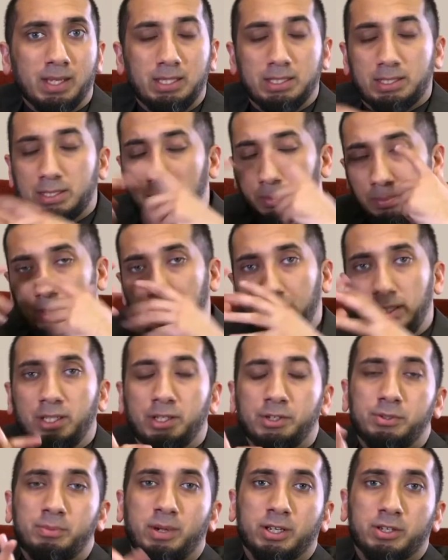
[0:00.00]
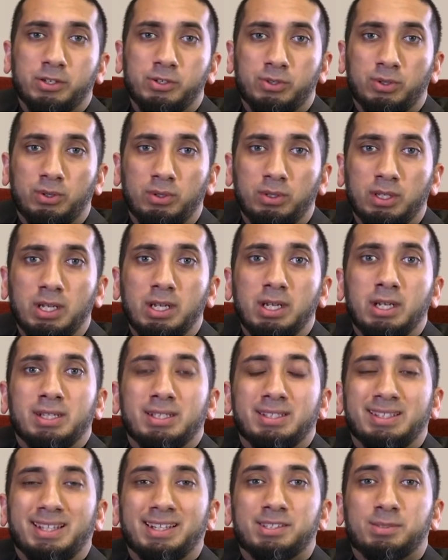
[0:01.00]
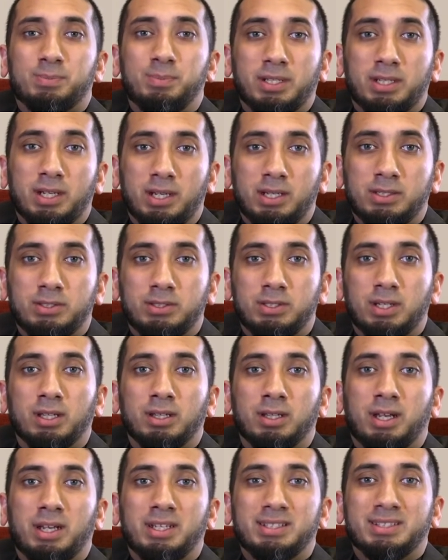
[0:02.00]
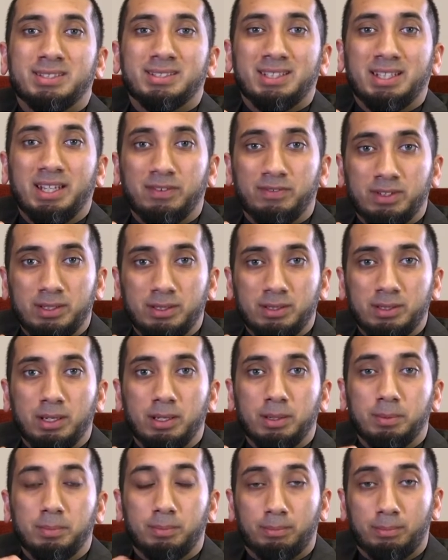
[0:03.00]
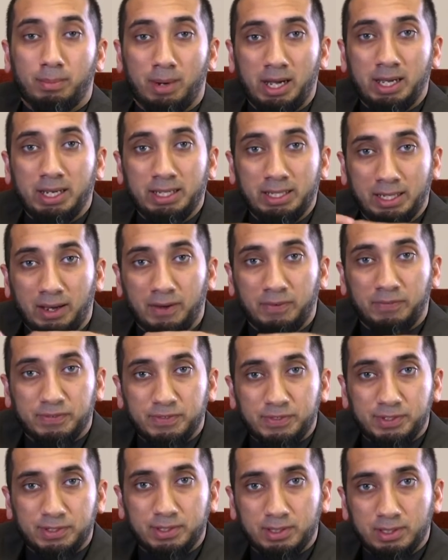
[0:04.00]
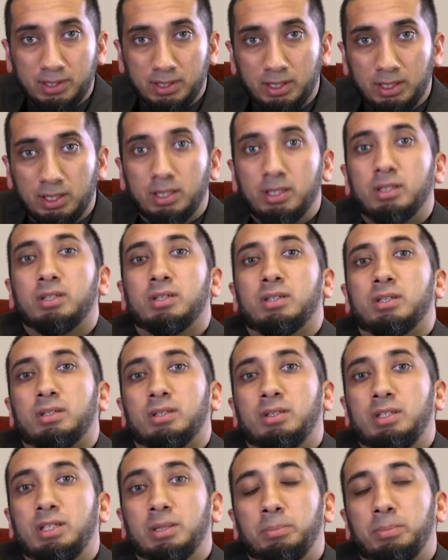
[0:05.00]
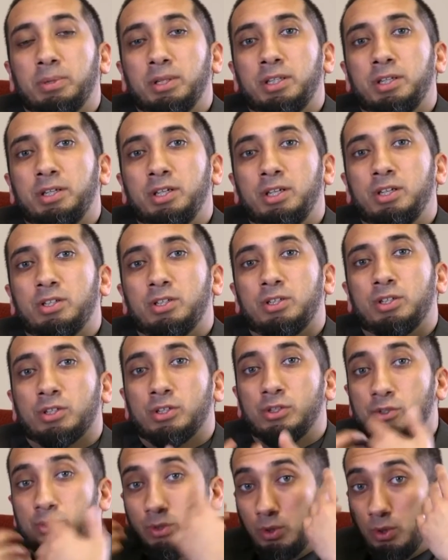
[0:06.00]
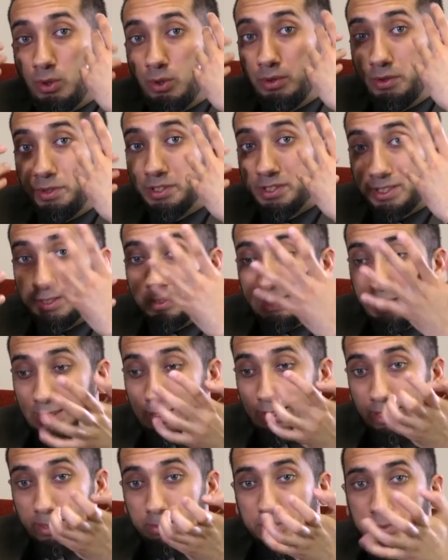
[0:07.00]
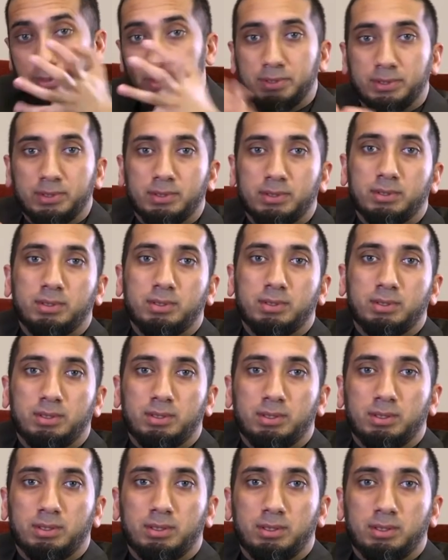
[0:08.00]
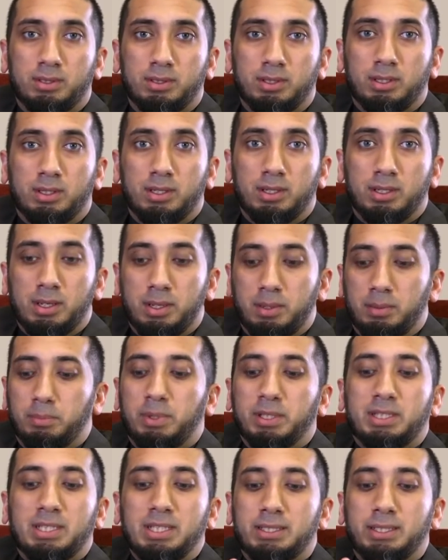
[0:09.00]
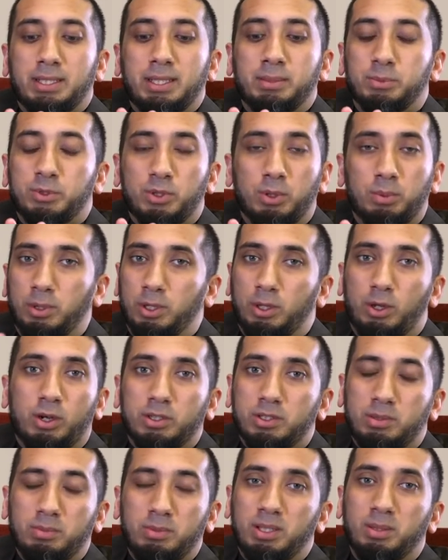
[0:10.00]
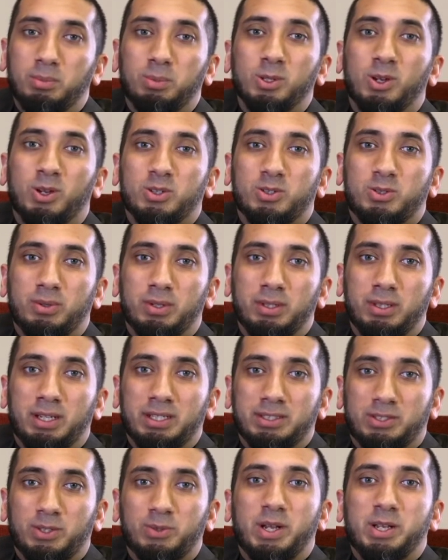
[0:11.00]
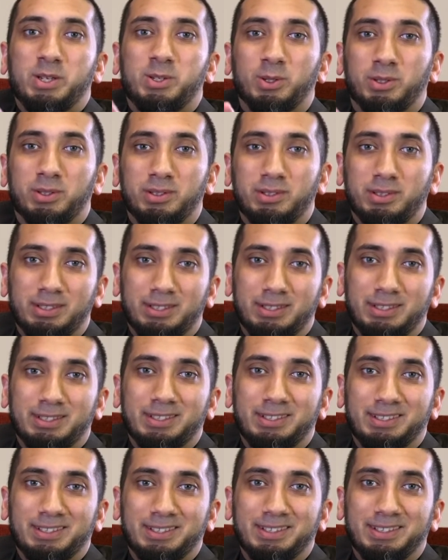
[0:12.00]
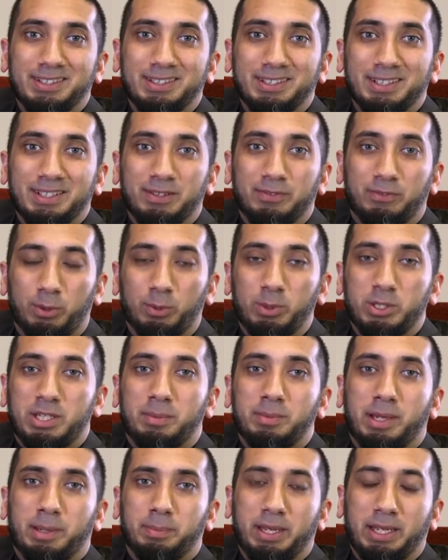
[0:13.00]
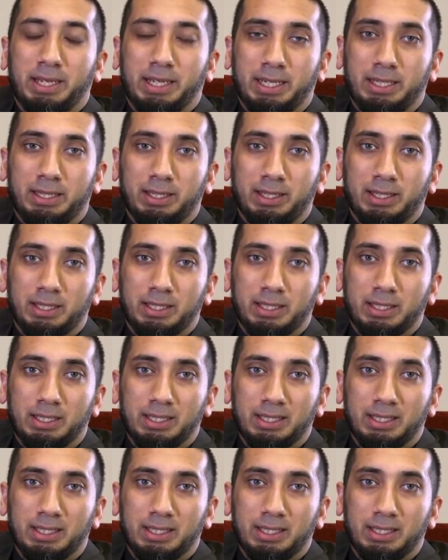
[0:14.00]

It's completely under my control. That's because Allah has given my nafs the ability to control these limbs. But these limbs don't belong to me, they belong to Allah. It's a rental for which I'm not paying anything.